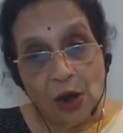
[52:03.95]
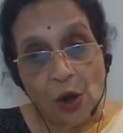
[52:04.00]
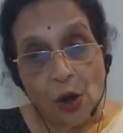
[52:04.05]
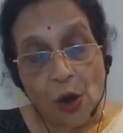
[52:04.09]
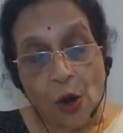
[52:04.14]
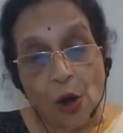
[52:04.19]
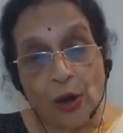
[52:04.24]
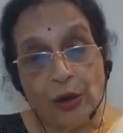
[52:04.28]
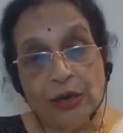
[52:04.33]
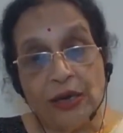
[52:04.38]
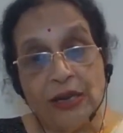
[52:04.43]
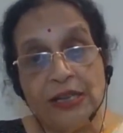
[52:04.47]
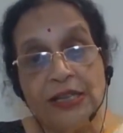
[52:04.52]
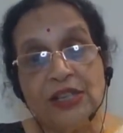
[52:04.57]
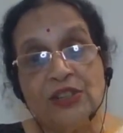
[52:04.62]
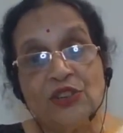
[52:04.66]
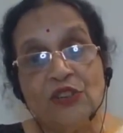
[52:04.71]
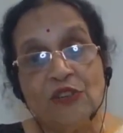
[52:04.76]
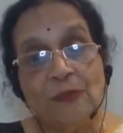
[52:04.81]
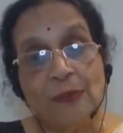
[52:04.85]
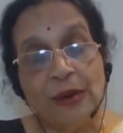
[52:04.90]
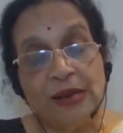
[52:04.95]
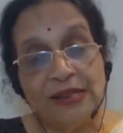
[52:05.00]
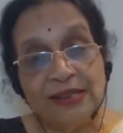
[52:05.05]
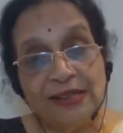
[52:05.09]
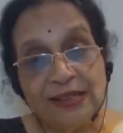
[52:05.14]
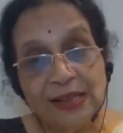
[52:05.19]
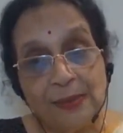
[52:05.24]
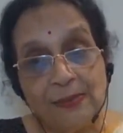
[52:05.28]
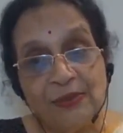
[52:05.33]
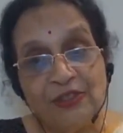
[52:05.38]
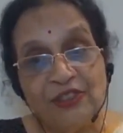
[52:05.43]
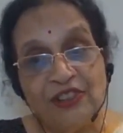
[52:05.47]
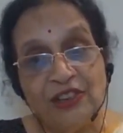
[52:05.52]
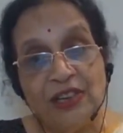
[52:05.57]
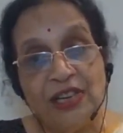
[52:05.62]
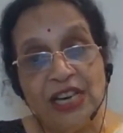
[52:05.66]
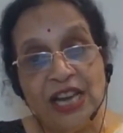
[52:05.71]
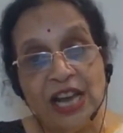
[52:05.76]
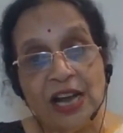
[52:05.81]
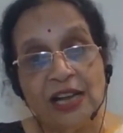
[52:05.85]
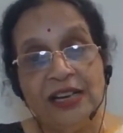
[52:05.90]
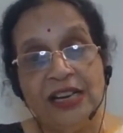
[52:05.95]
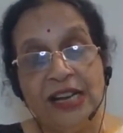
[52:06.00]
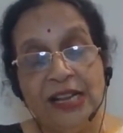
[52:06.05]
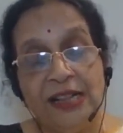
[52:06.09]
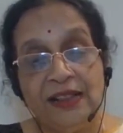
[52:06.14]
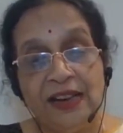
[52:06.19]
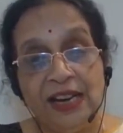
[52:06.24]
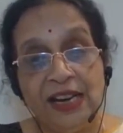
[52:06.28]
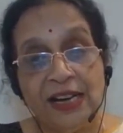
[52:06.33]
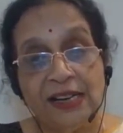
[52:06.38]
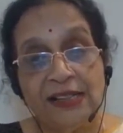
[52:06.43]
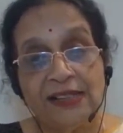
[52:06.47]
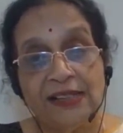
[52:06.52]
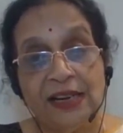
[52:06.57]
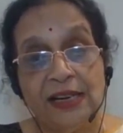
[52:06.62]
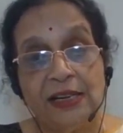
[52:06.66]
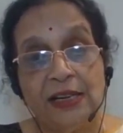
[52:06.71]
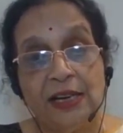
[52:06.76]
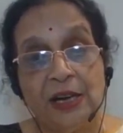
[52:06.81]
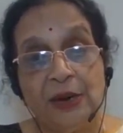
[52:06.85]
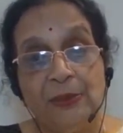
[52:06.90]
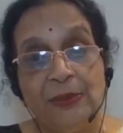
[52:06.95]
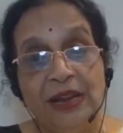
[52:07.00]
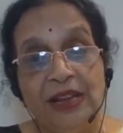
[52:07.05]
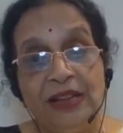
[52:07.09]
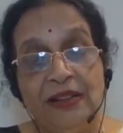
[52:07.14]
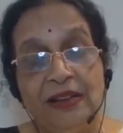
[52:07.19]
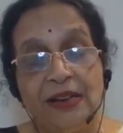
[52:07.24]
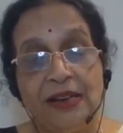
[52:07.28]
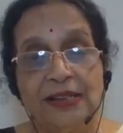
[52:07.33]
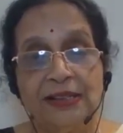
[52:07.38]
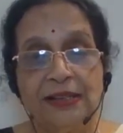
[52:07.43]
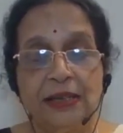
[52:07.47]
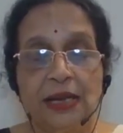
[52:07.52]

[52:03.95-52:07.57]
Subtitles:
organs of perception, jnanendriyas and karmendriyas,